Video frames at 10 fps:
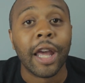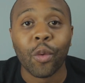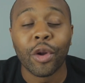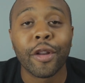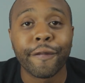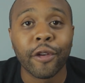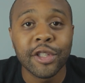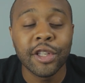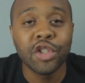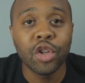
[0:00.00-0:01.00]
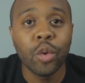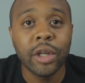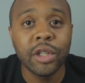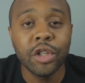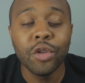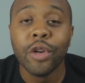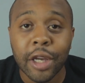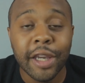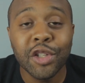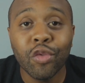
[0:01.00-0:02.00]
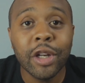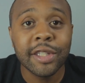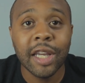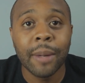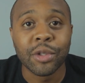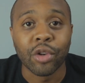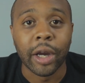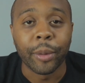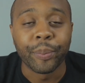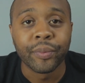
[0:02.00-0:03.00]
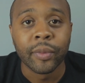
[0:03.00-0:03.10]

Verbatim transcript: and one of the first things you're going to do is to run a time trial.